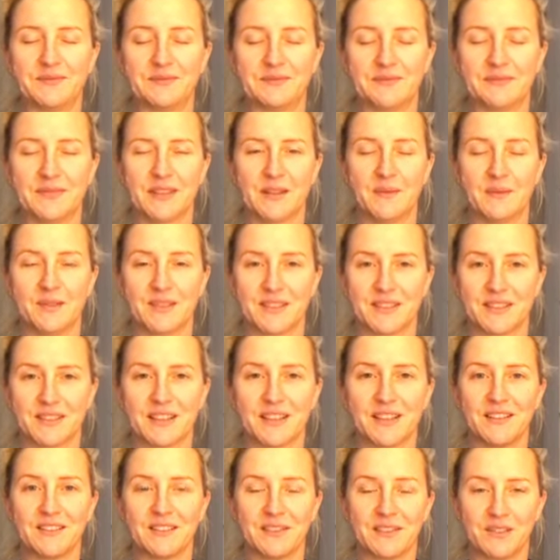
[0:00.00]
And we're just
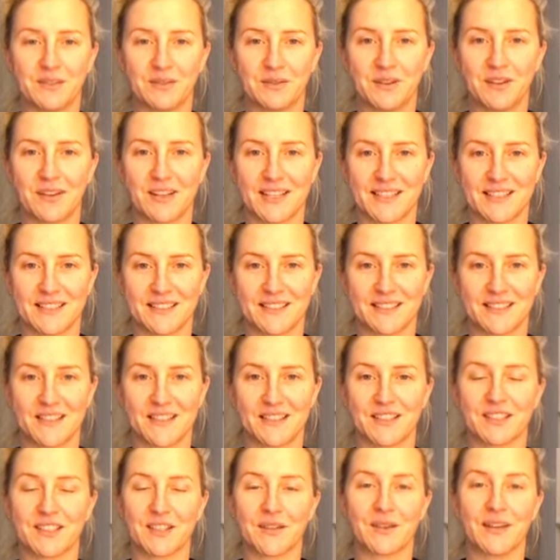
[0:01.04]
going to do our
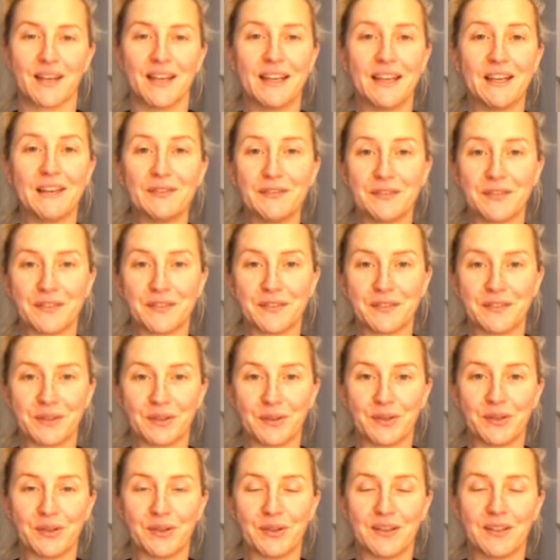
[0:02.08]
exercise. So in for
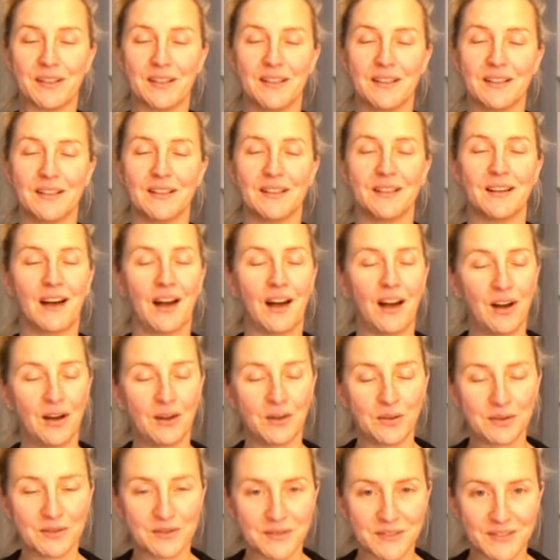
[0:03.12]
4,
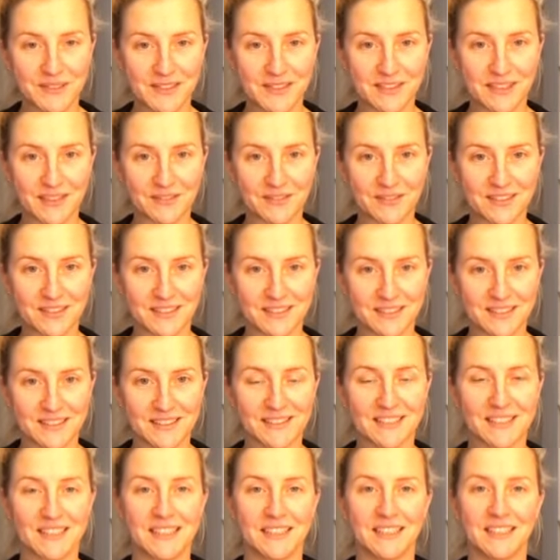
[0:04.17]
hold for 7,
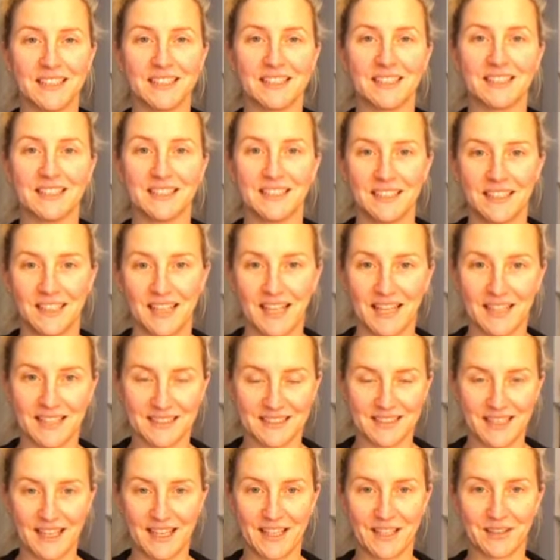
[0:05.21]

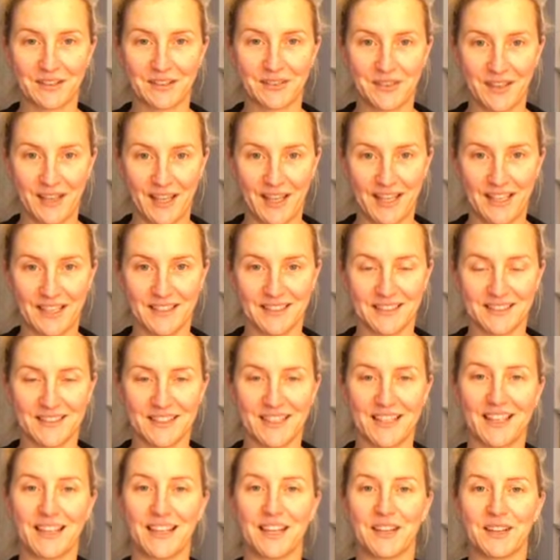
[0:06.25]
exhale for 8.
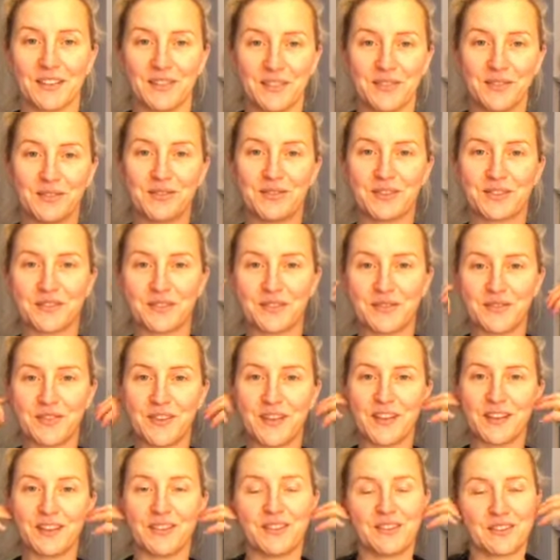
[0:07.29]
And you'll just
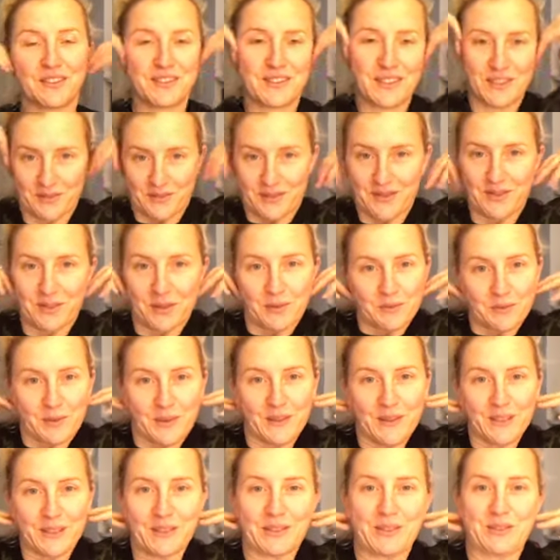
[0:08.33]
feel yourself stop
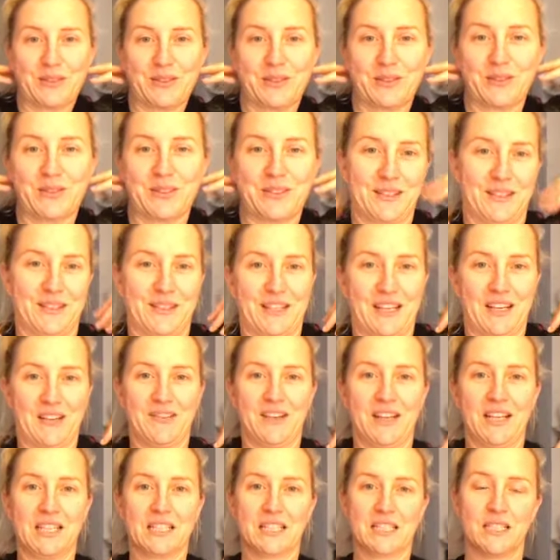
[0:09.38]
wearing your shoulders as
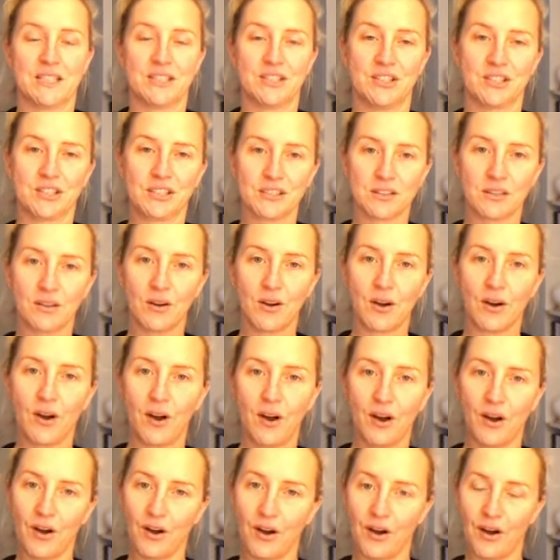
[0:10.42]
earrings and just
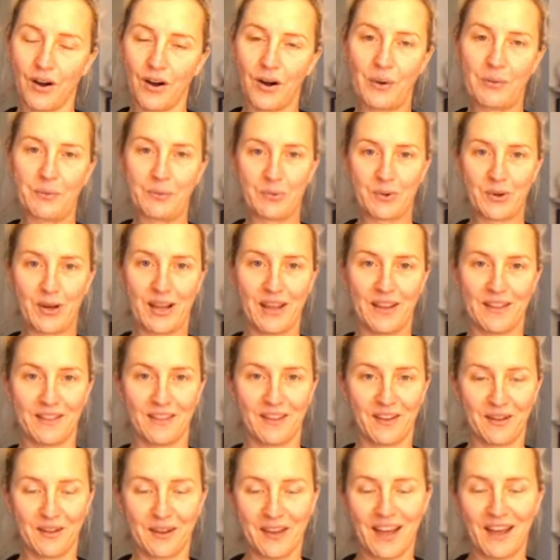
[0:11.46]
breathe.
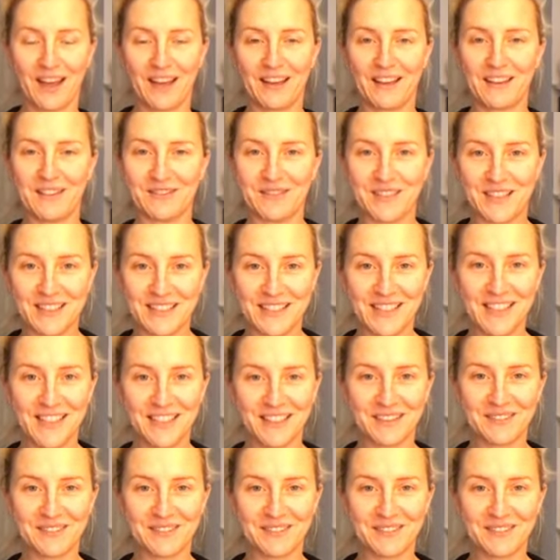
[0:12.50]
Okay, ready?